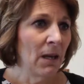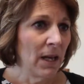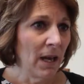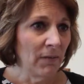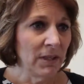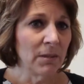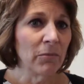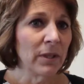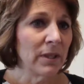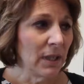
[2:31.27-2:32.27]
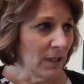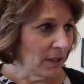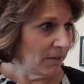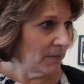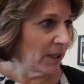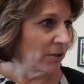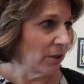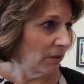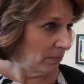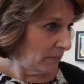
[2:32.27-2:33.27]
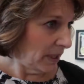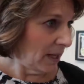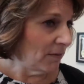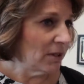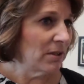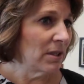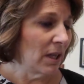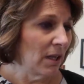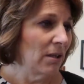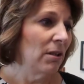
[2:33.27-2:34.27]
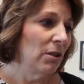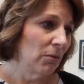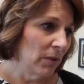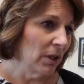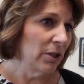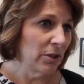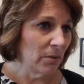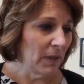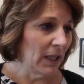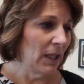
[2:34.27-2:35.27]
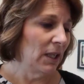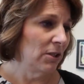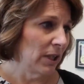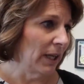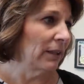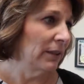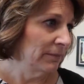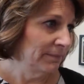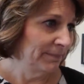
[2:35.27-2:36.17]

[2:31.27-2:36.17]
having some risky sexual behaviors, then you really should be getting checked.